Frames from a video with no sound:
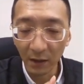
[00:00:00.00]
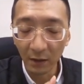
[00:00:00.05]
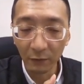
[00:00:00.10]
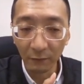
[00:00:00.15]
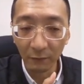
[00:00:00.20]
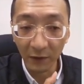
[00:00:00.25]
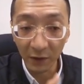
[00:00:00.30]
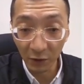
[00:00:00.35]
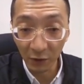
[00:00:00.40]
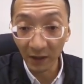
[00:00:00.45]

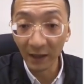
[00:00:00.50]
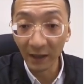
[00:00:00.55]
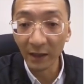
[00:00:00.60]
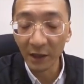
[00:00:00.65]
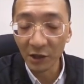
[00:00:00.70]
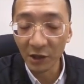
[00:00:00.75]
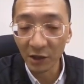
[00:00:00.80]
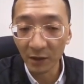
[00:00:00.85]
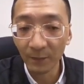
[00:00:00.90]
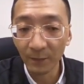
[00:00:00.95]

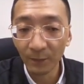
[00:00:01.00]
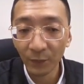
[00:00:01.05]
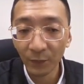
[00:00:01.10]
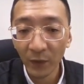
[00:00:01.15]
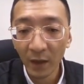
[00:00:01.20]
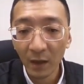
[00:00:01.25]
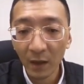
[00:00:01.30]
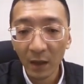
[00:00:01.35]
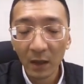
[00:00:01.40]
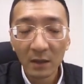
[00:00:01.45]
visualization.
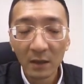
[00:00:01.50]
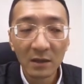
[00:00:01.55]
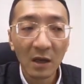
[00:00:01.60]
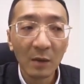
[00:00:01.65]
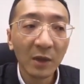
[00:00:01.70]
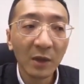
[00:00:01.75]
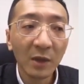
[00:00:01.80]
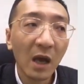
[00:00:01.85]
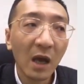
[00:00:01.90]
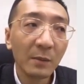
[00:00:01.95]

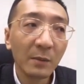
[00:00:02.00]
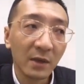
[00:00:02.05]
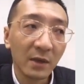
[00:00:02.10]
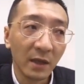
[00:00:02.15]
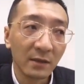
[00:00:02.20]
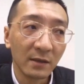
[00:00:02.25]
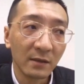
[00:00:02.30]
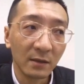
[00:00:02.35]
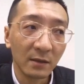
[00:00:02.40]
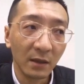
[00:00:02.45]
Sometimes
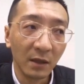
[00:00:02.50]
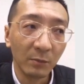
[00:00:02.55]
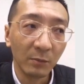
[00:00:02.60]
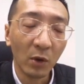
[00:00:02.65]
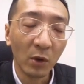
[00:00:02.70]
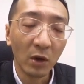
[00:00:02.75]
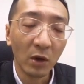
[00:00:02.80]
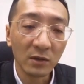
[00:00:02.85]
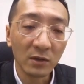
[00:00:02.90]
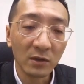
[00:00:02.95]
it's
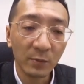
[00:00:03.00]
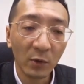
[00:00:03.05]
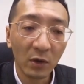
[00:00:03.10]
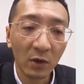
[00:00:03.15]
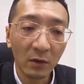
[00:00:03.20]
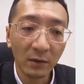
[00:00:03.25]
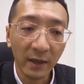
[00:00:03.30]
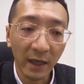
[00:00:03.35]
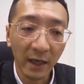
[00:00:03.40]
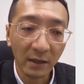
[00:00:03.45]

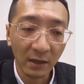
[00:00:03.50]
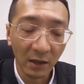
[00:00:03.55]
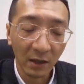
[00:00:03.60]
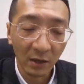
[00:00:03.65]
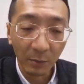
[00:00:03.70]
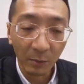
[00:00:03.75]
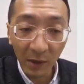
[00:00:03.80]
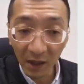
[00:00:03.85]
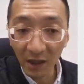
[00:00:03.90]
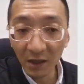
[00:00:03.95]
impossible that in
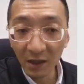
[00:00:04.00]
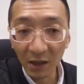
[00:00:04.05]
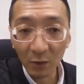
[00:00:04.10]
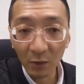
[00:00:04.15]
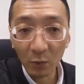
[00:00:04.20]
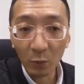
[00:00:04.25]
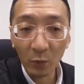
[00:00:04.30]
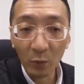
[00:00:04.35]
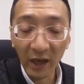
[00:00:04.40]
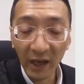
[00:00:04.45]
the
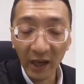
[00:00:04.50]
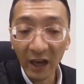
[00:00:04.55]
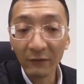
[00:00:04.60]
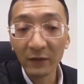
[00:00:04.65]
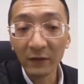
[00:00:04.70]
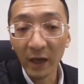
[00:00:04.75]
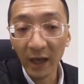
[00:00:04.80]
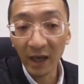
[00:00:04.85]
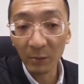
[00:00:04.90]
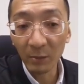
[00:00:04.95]
beginning we have
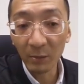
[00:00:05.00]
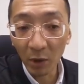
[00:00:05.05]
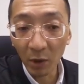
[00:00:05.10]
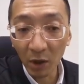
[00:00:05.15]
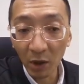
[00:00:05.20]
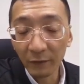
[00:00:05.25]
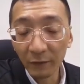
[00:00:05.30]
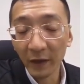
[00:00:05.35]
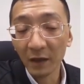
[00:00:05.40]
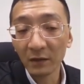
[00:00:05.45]
a
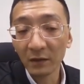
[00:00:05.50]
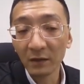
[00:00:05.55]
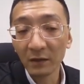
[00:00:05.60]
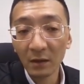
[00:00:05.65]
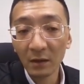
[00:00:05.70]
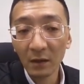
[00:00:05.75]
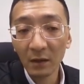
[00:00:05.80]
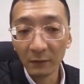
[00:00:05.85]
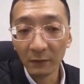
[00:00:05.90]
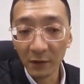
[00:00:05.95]
perfect
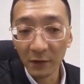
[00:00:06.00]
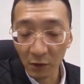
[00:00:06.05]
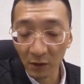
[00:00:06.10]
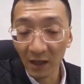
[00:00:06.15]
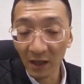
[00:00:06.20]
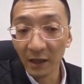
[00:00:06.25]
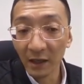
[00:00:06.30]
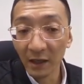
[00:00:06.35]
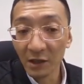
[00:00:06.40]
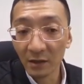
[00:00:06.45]

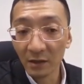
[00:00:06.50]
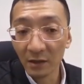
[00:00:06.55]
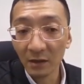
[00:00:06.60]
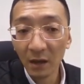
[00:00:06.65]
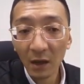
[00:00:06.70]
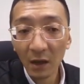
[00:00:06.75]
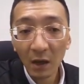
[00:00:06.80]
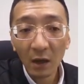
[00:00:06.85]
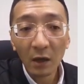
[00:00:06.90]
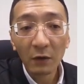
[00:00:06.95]
visualization.
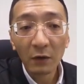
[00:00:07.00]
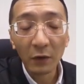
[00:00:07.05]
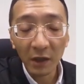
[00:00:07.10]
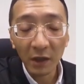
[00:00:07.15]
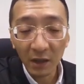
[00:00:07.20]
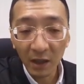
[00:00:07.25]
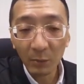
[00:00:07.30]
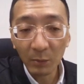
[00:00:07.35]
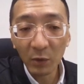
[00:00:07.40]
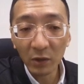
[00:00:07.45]
For
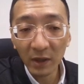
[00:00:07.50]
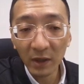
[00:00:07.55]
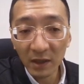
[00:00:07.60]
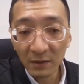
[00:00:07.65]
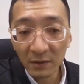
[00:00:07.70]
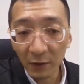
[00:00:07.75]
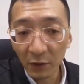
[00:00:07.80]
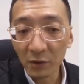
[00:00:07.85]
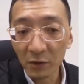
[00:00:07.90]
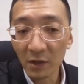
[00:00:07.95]
example, this
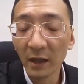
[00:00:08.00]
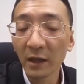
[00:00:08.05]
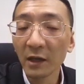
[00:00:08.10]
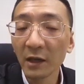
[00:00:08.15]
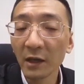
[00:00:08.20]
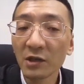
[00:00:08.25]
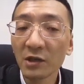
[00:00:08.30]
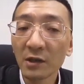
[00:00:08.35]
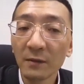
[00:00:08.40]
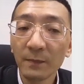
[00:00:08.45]

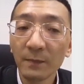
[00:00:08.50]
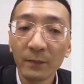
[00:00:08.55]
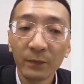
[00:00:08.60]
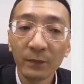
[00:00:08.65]
visualization